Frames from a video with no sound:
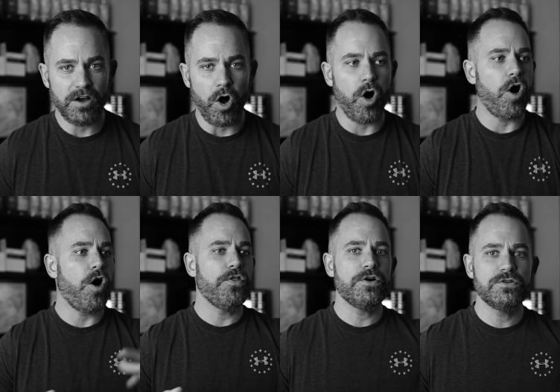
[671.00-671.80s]

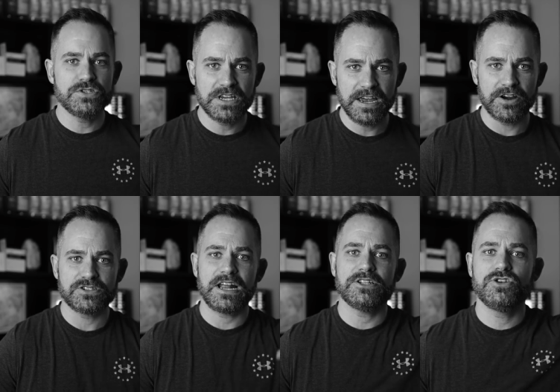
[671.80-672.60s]
All those
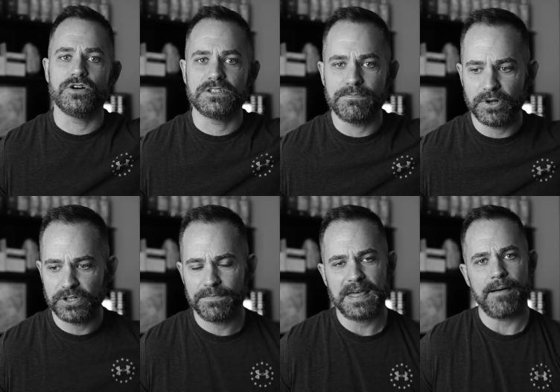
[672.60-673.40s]
years that it took to
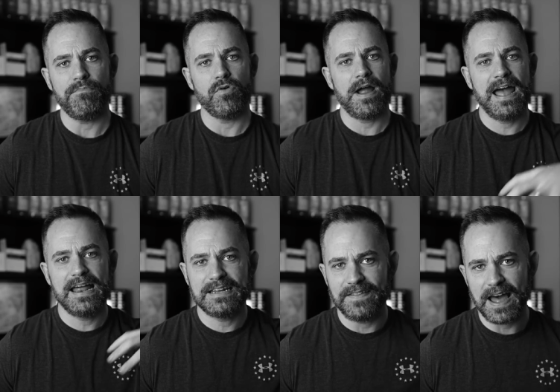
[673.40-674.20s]
build up that
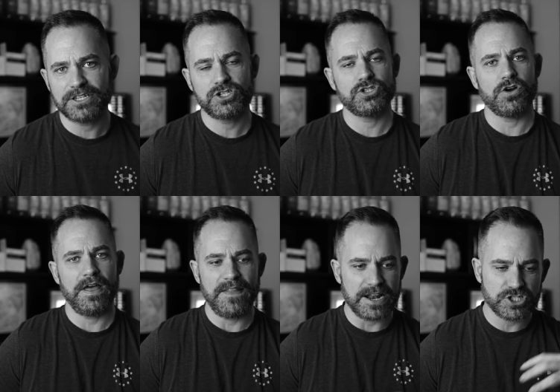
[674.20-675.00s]
brand and that
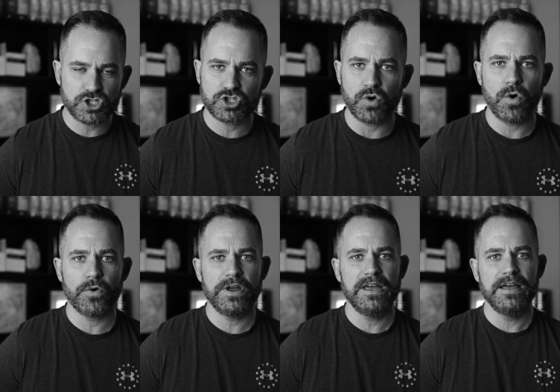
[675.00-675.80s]

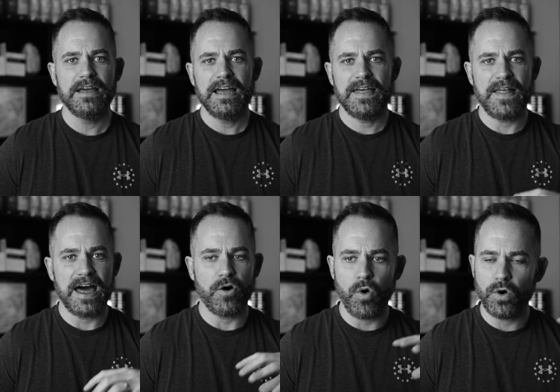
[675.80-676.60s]
story and
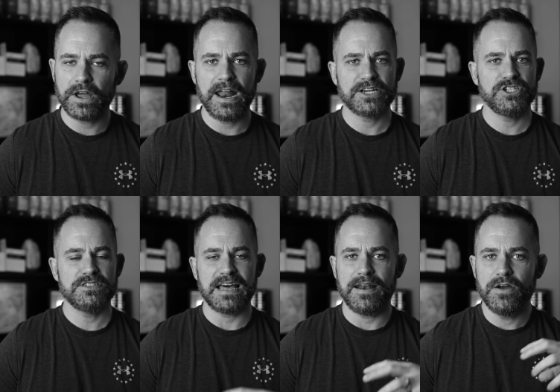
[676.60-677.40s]
that whole
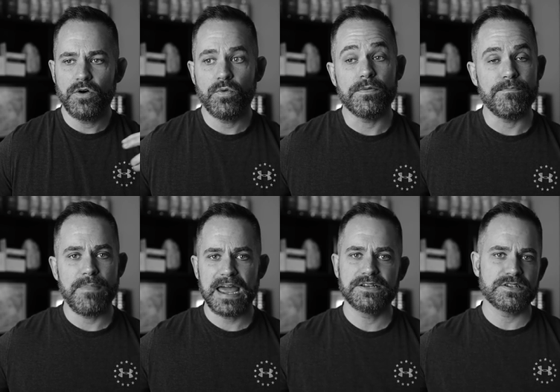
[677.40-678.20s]
connection that would
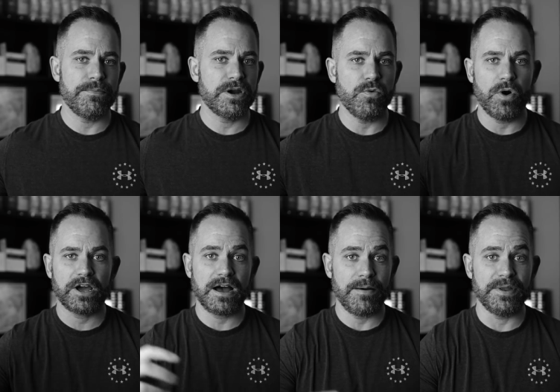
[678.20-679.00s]
make somebody
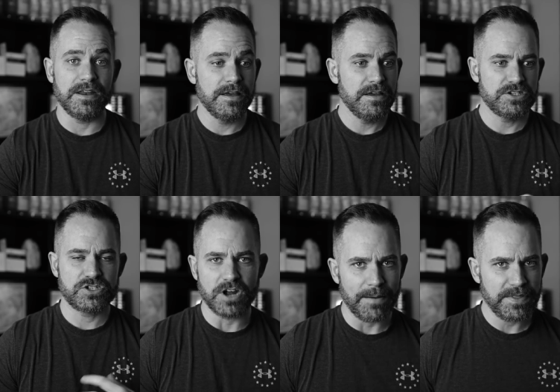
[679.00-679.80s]
want to come and
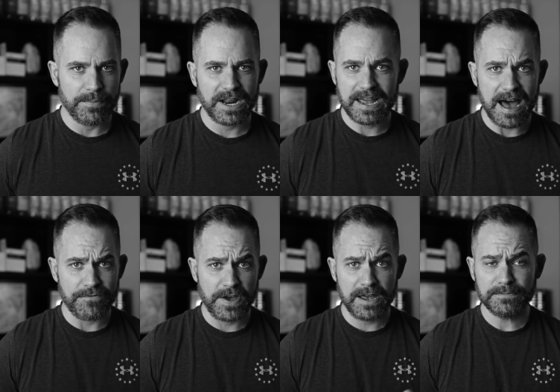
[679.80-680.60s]
stop them in a
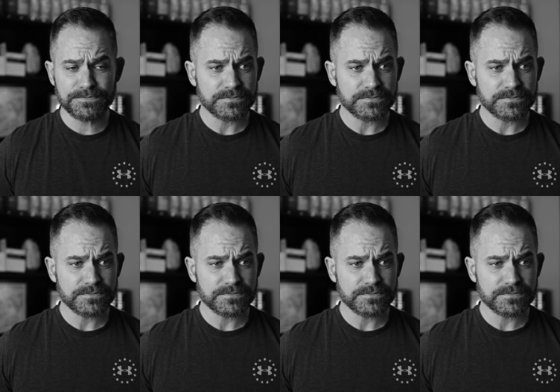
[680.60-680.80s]
cafe